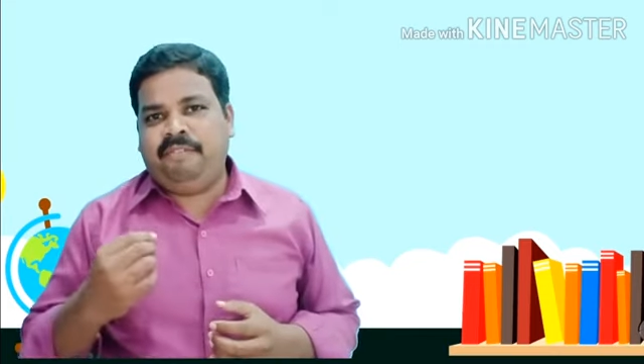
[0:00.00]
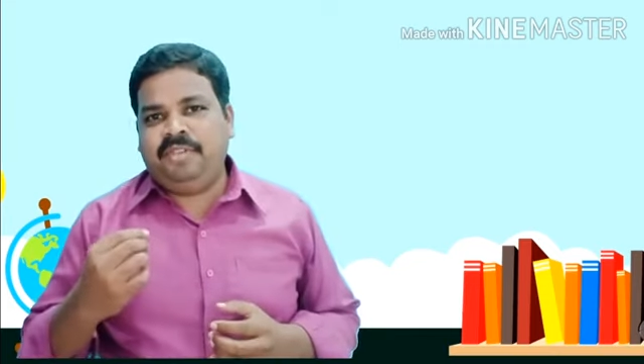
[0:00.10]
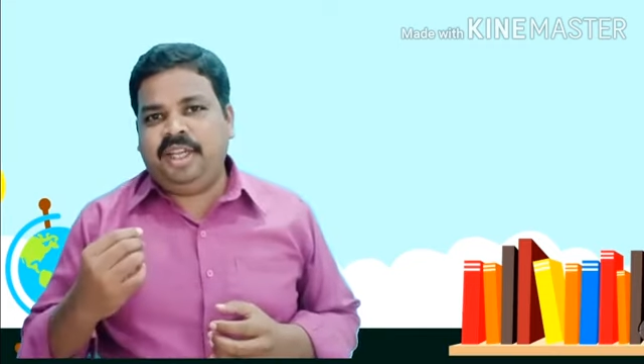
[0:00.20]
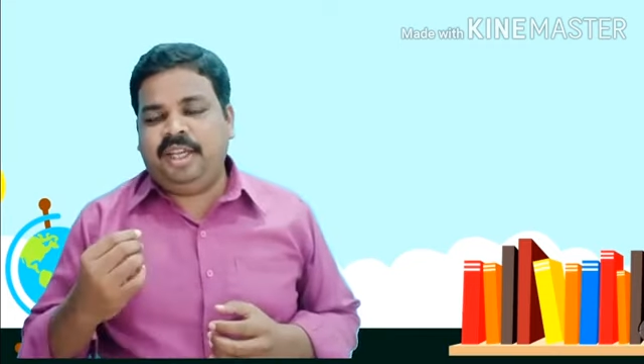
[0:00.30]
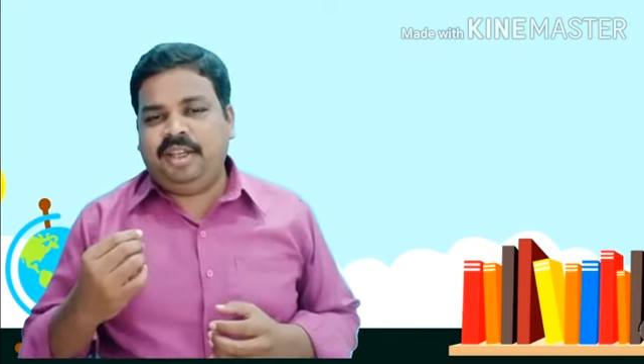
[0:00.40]

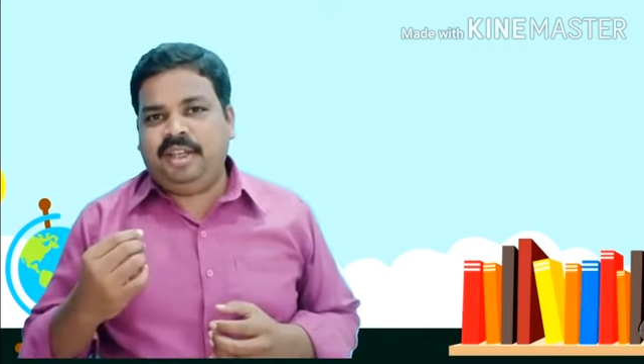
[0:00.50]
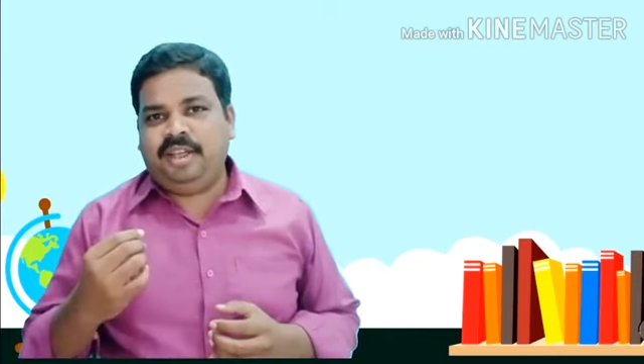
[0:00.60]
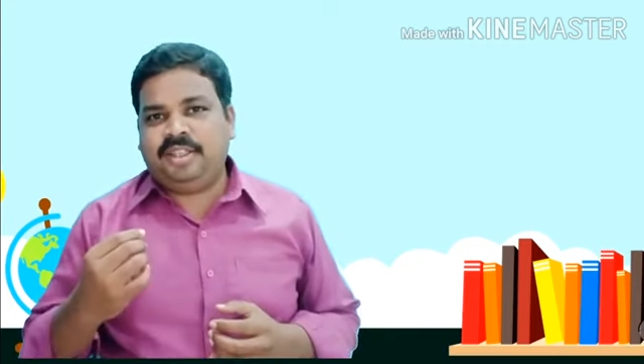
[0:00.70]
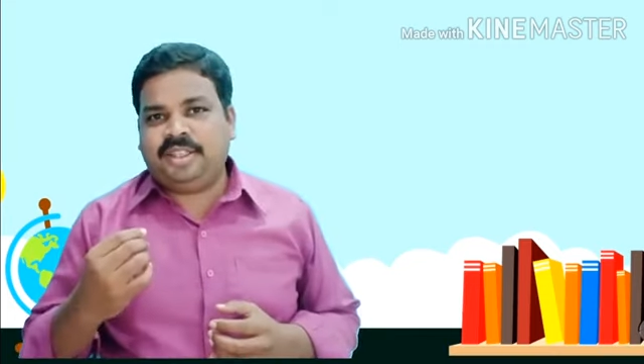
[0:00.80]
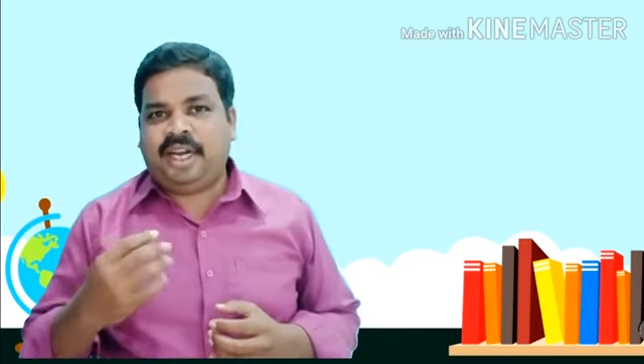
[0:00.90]
they
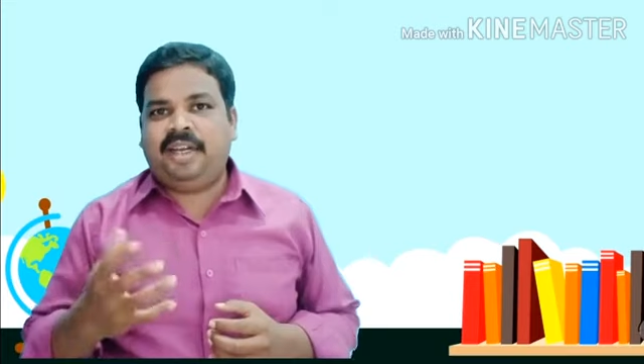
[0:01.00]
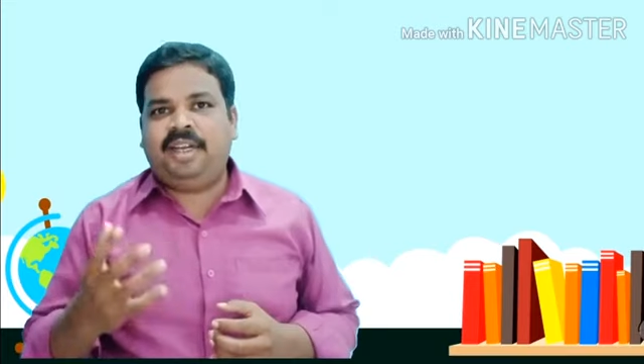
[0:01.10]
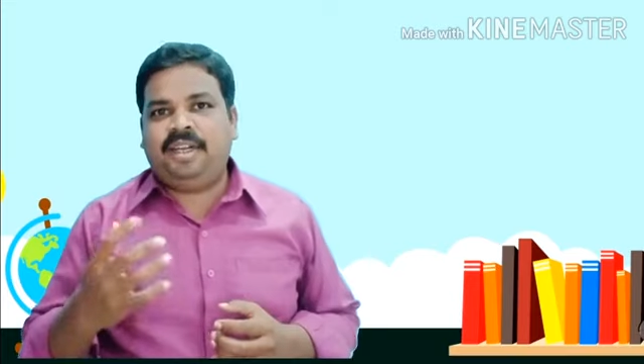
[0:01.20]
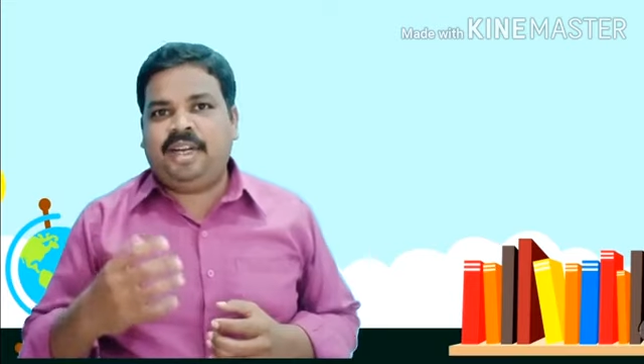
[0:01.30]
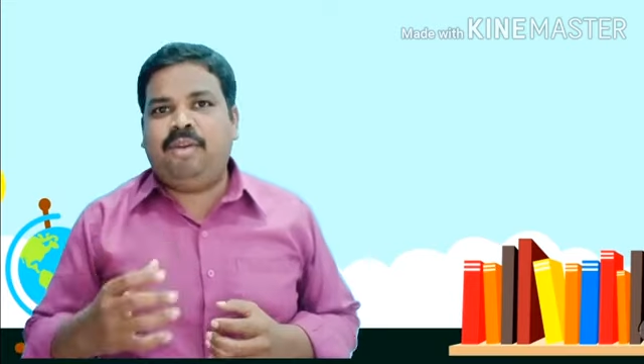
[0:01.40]

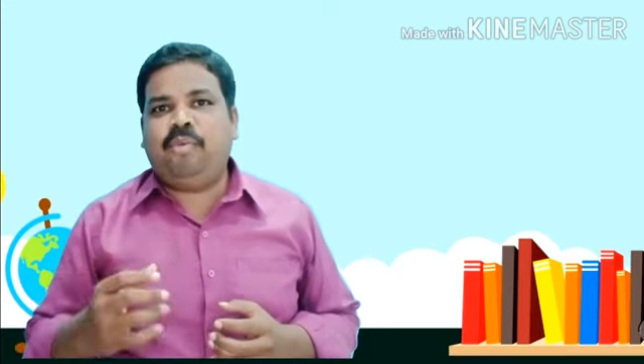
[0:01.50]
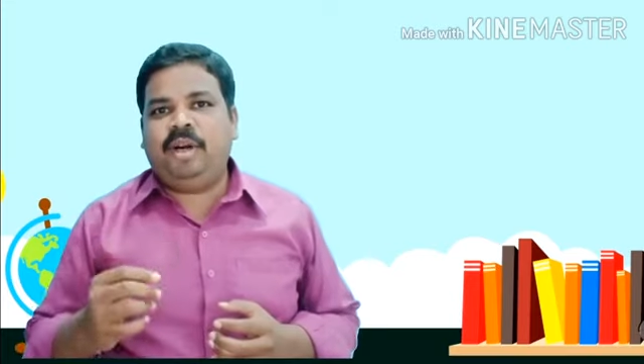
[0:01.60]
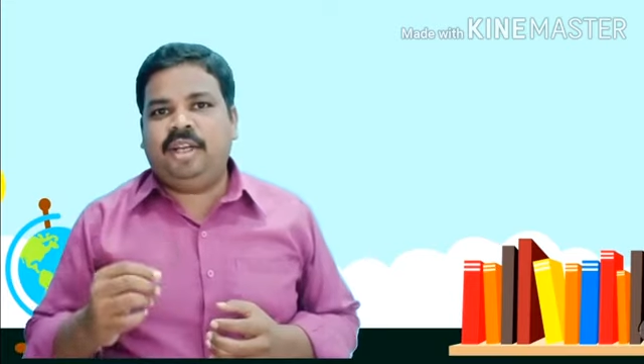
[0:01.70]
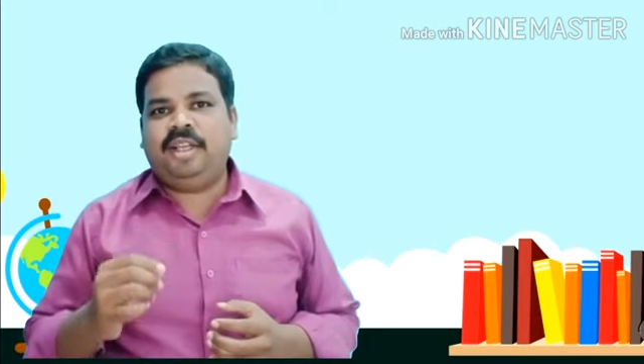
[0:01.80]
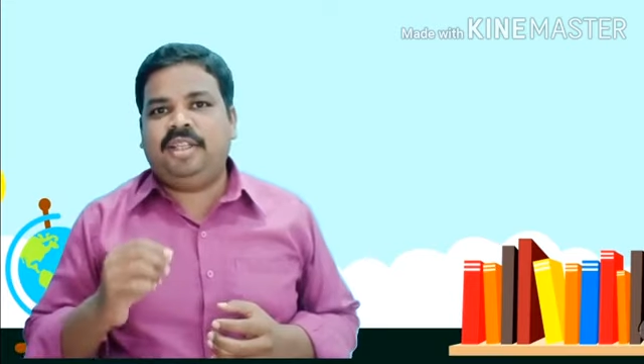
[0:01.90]
started
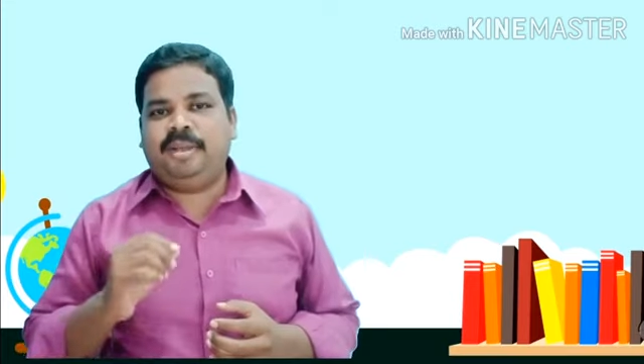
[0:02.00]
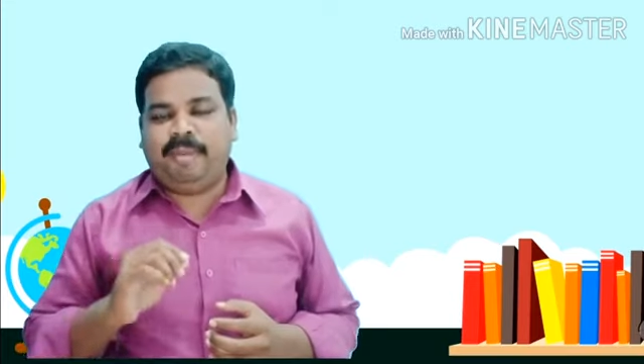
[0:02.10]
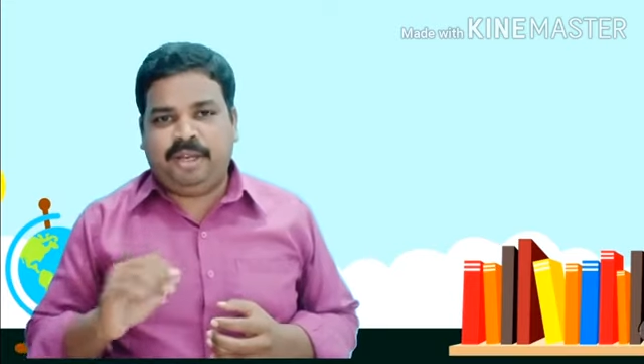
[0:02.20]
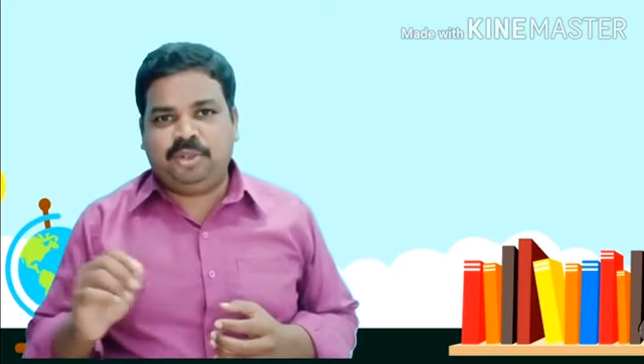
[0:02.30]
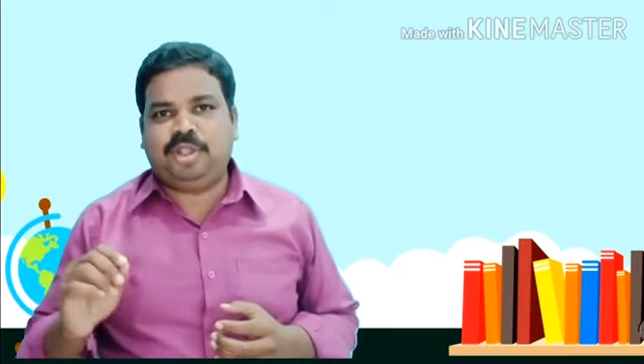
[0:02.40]
converting the
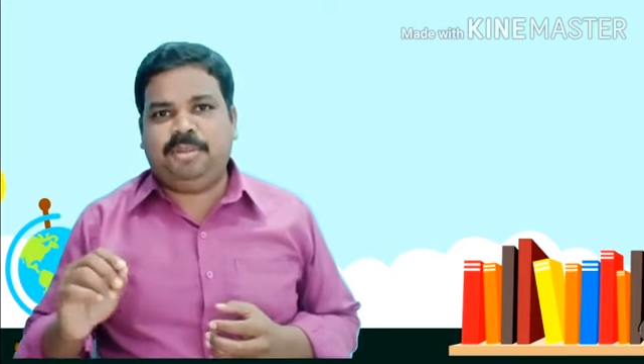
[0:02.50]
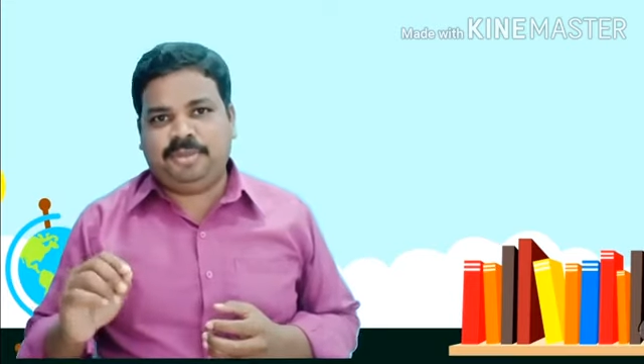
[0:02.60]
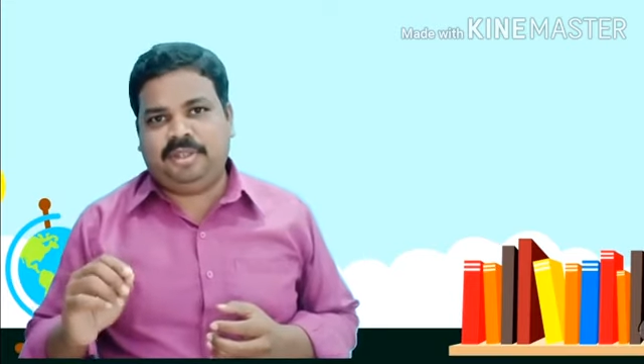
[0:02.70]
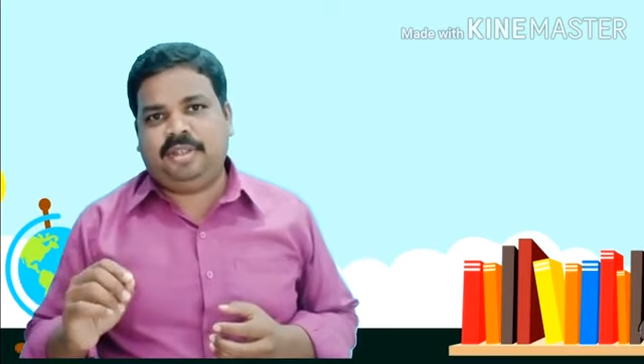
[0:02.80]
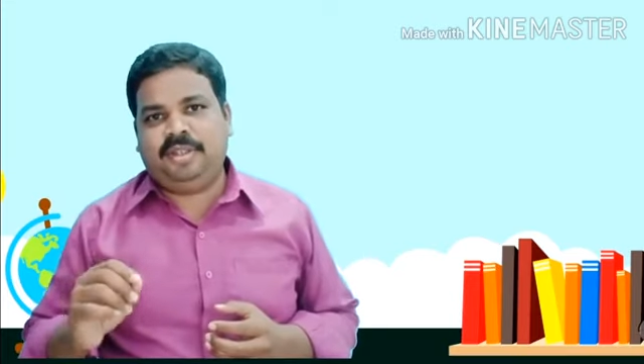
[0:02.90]
manuscripts.